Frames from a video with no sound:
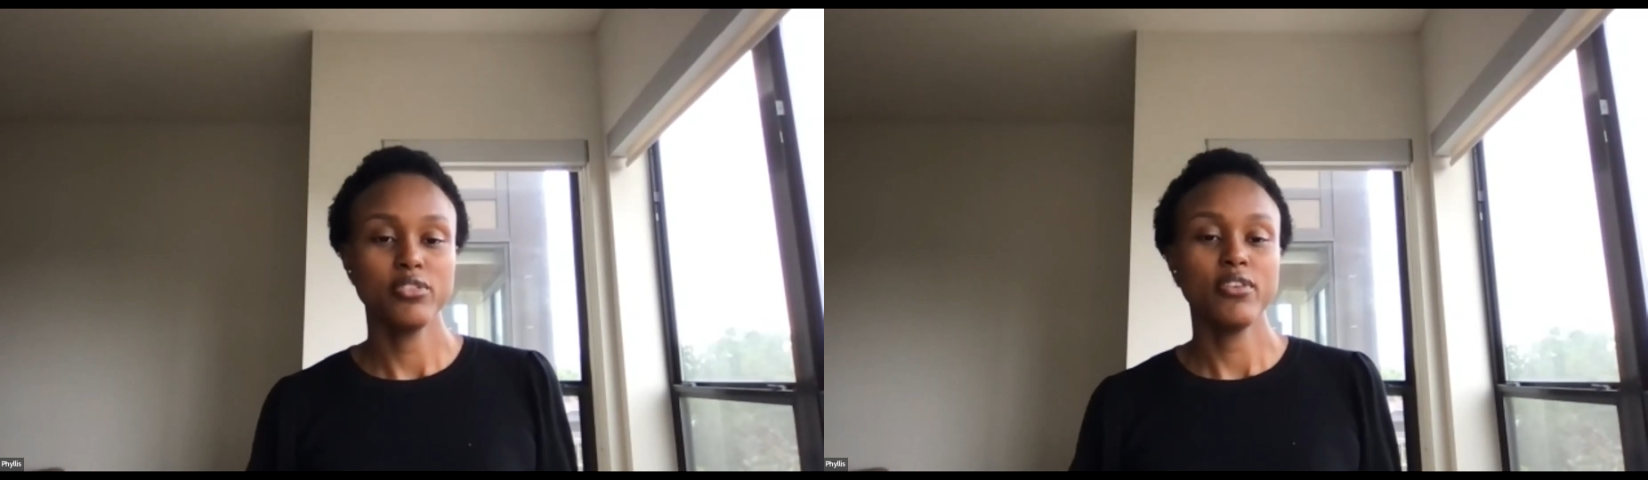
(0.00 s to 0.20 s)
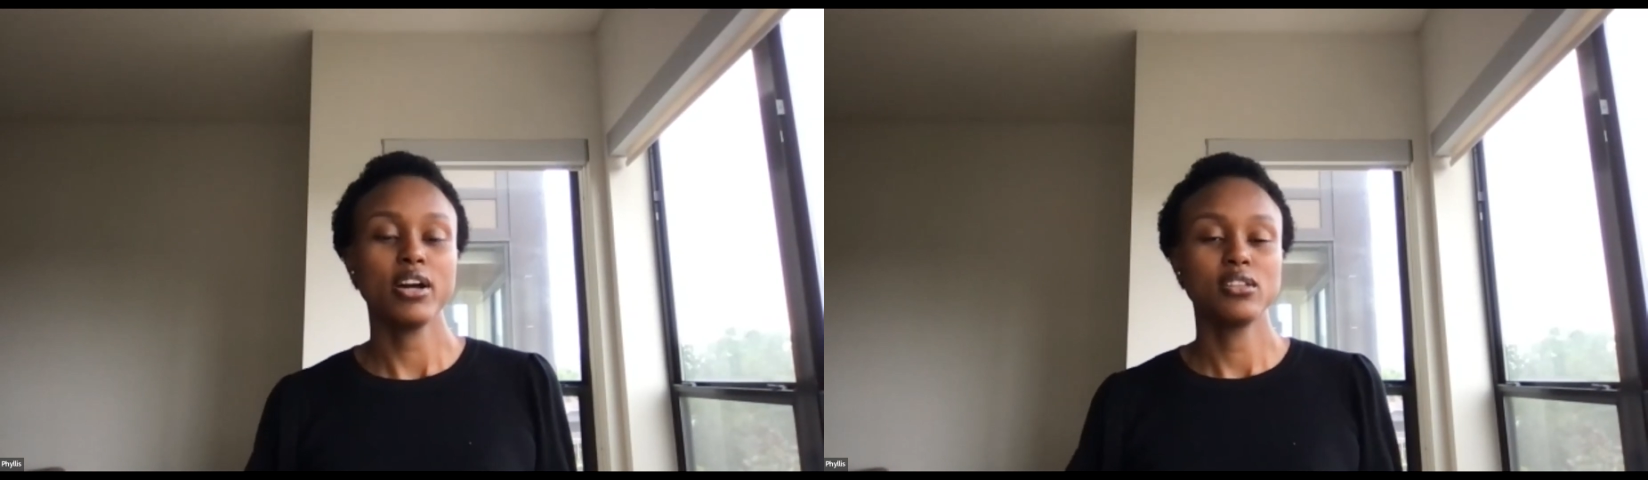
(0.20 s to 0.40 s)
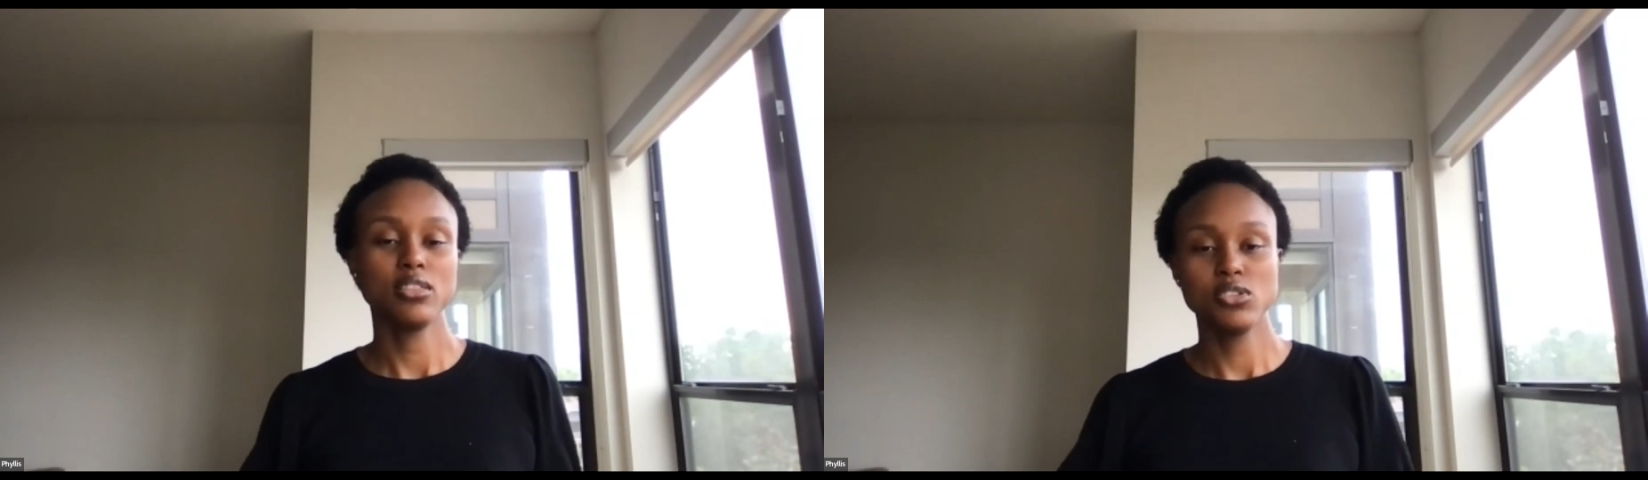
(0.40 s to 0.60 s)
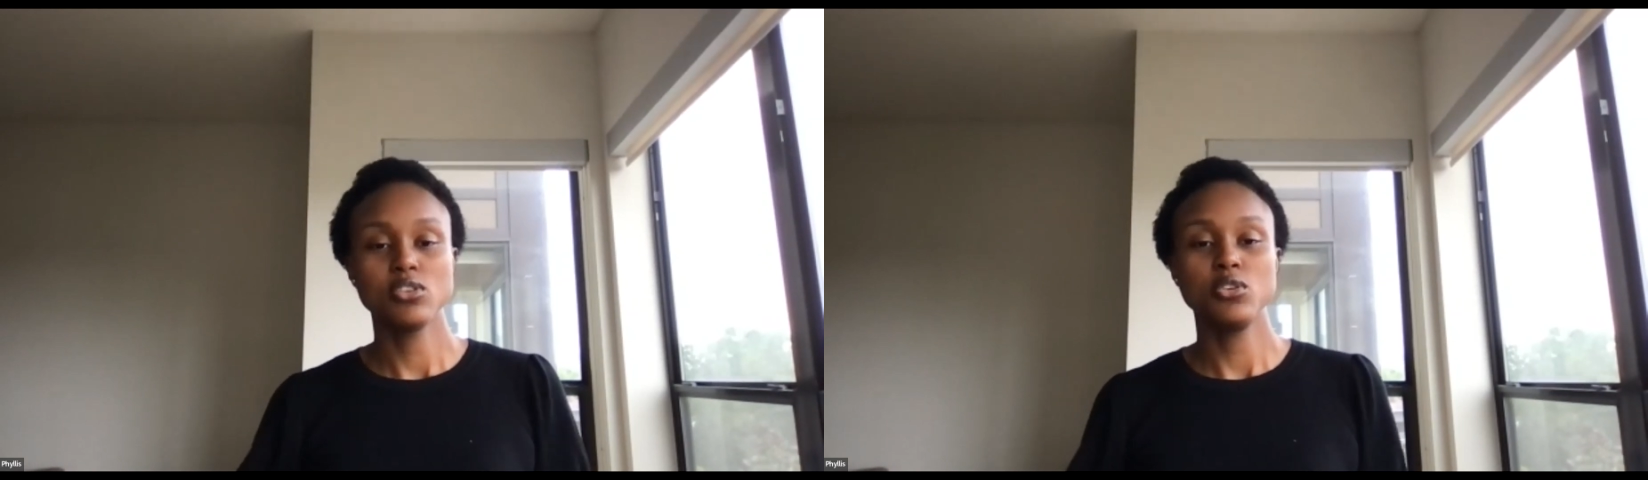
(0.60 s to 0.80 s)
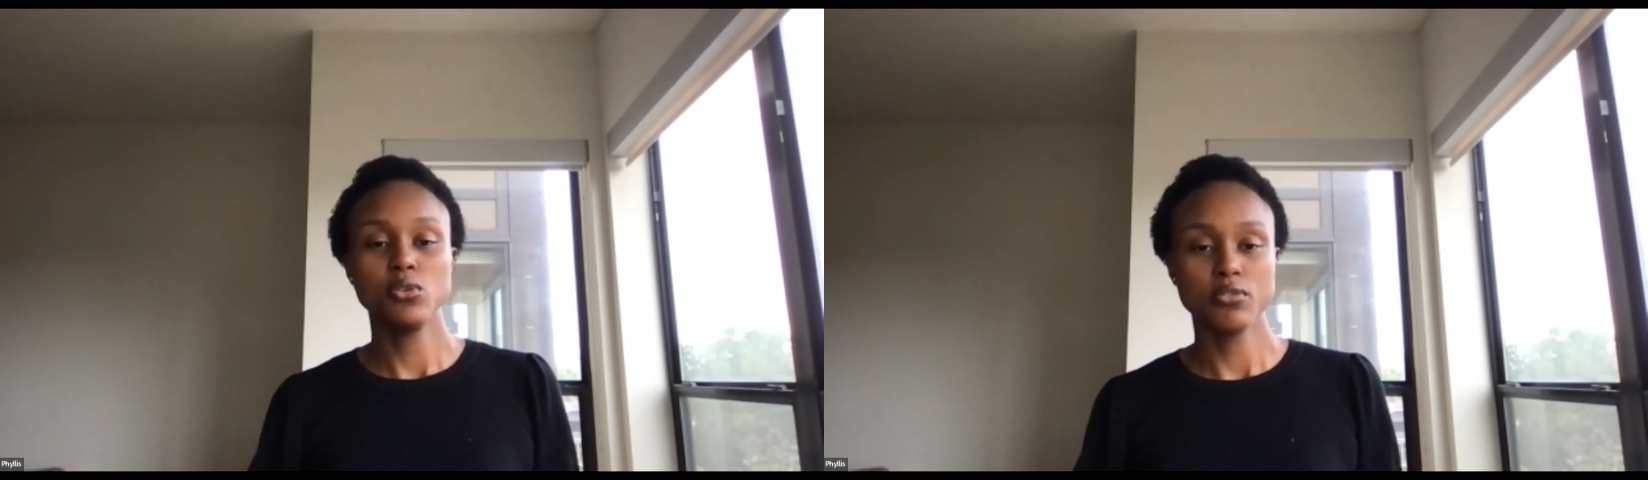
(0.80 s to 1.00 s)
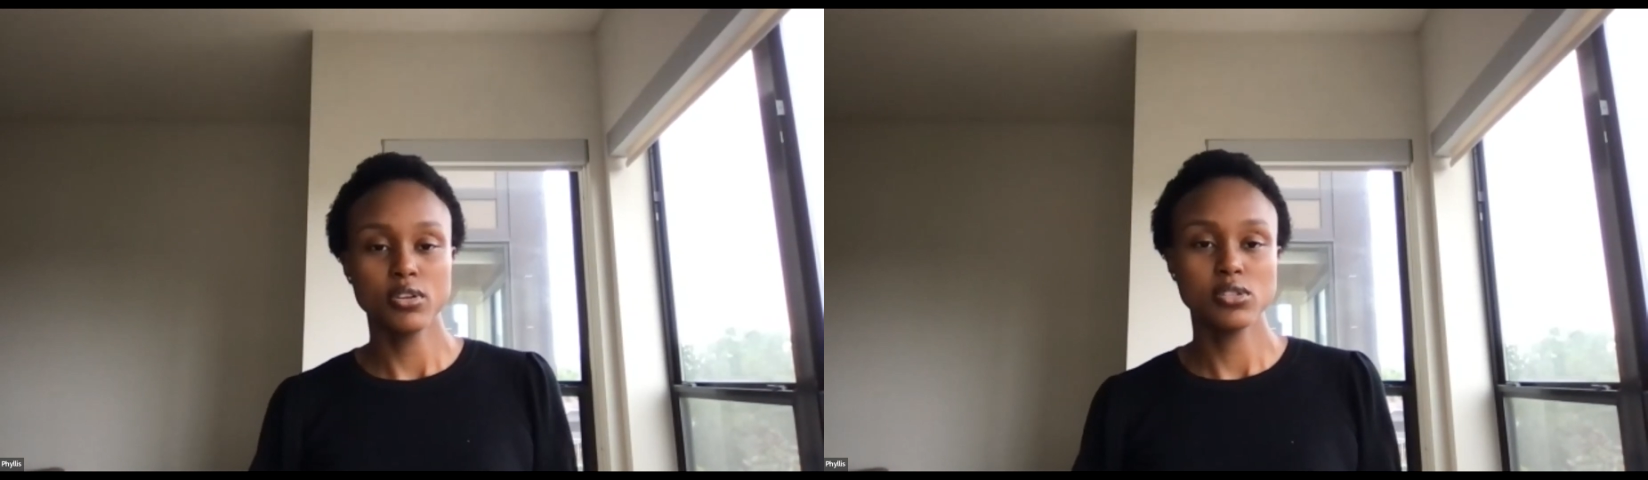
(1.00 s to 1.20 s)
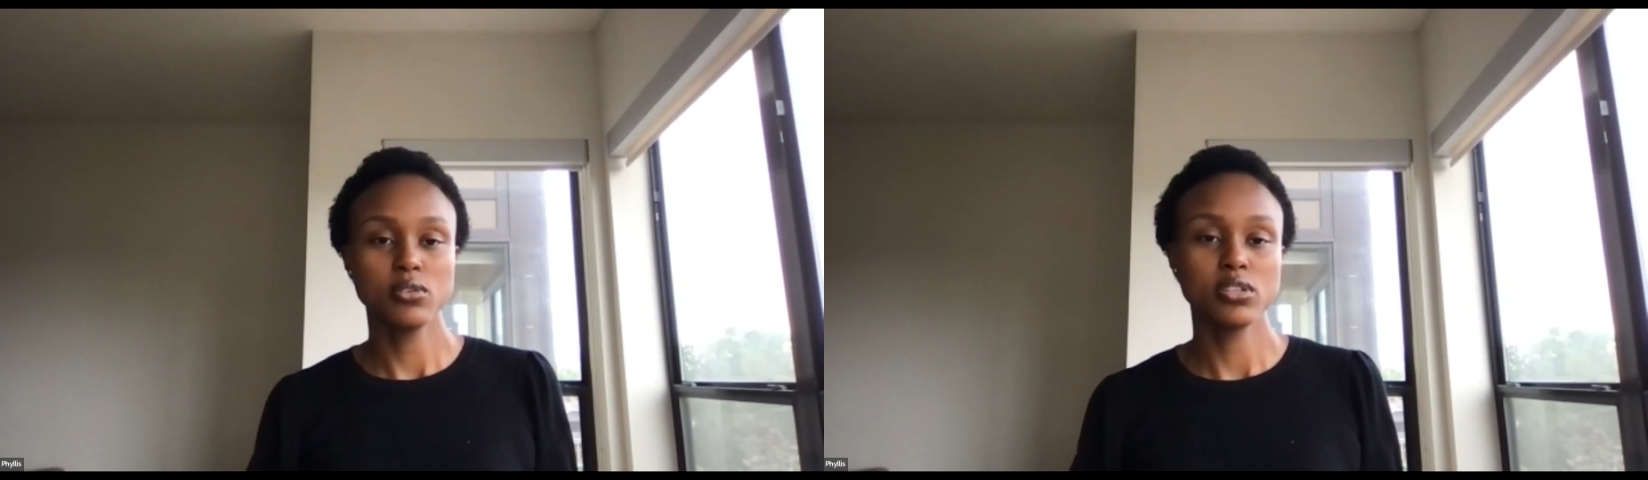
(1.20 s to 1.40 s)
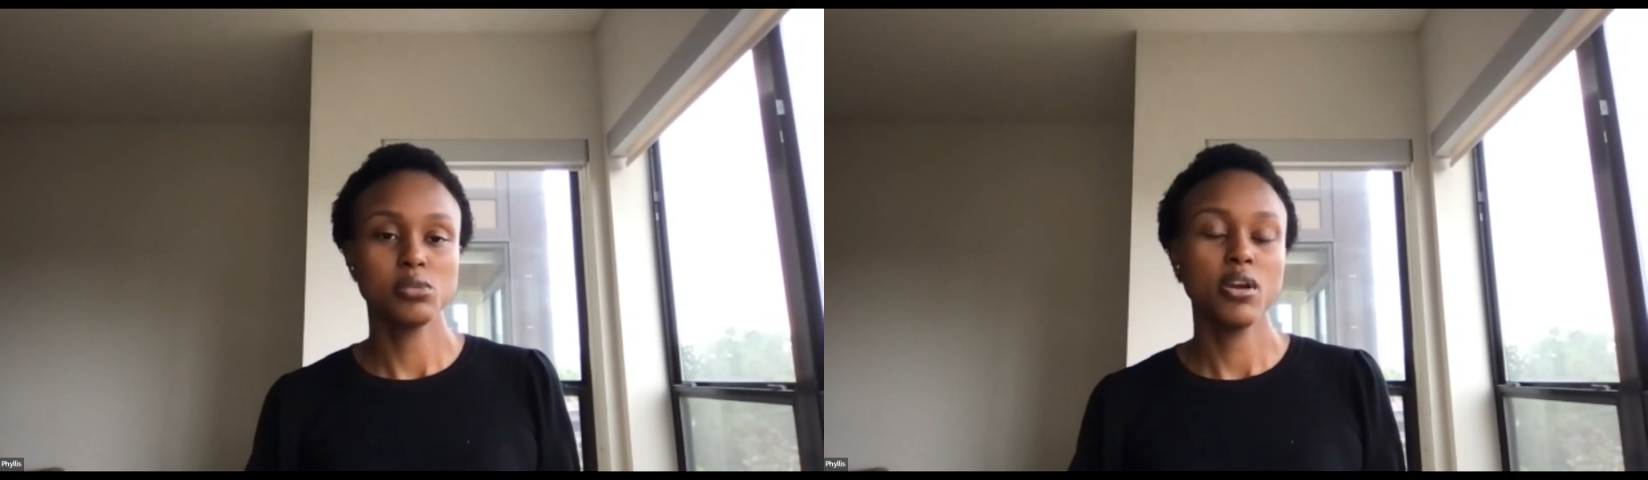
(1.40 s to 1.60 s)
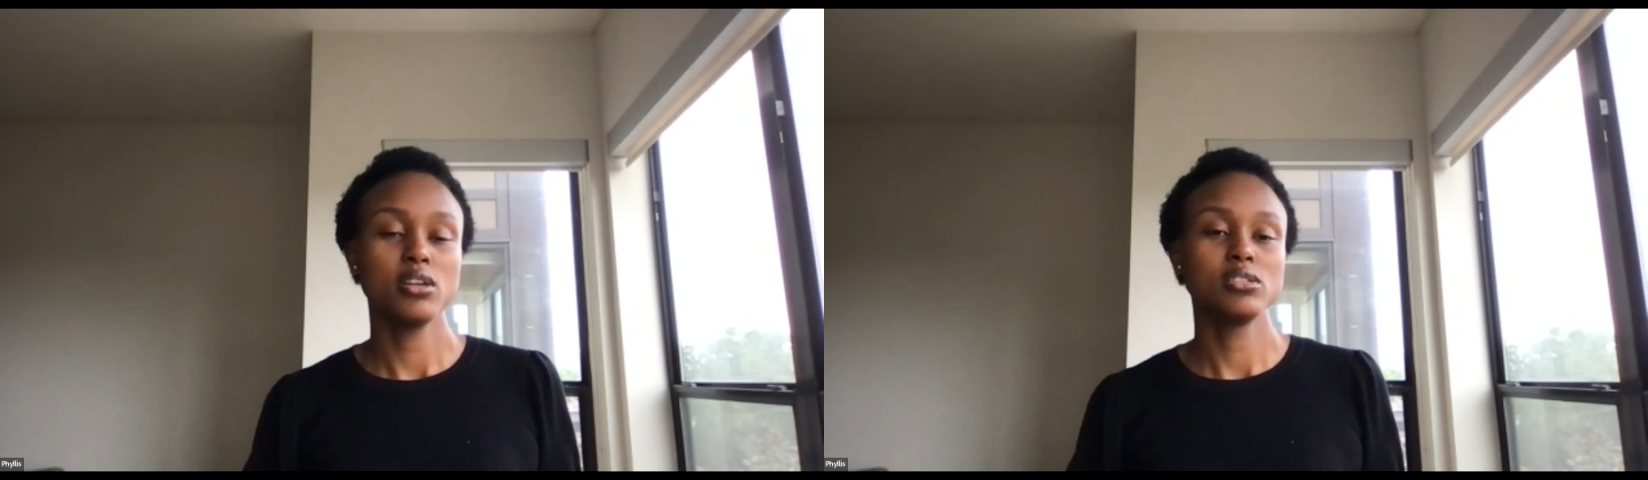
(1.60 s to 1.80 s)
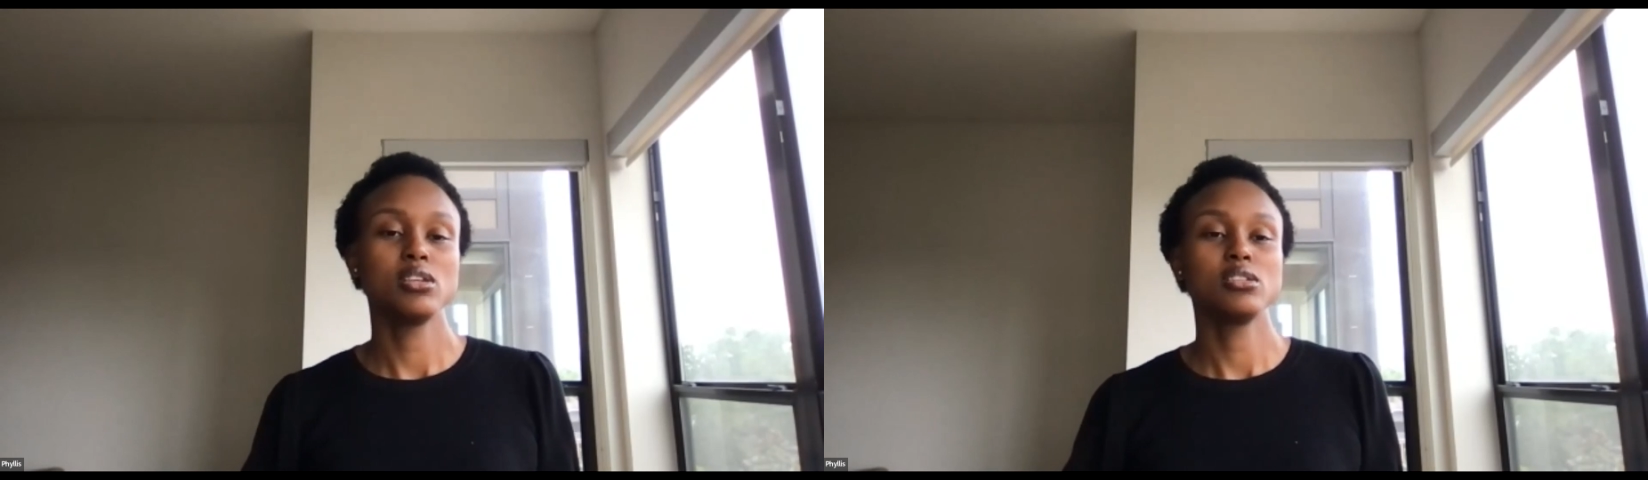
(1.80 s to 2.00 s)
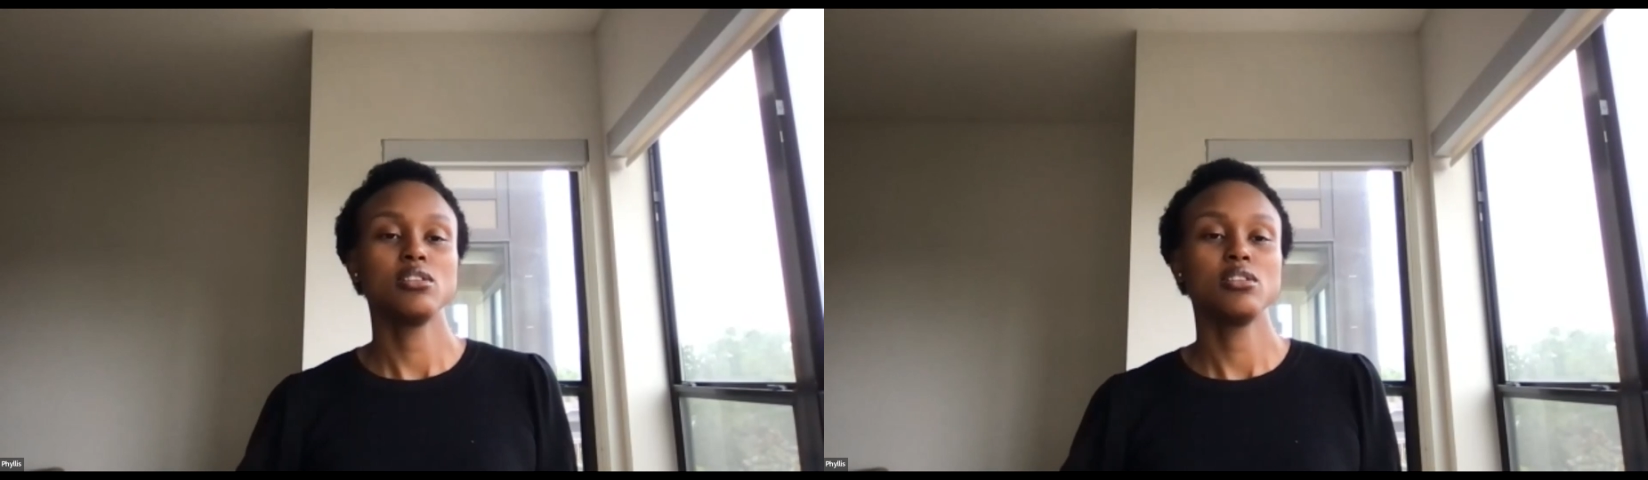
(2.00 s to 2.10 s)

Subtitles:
fact that these are universal experiences,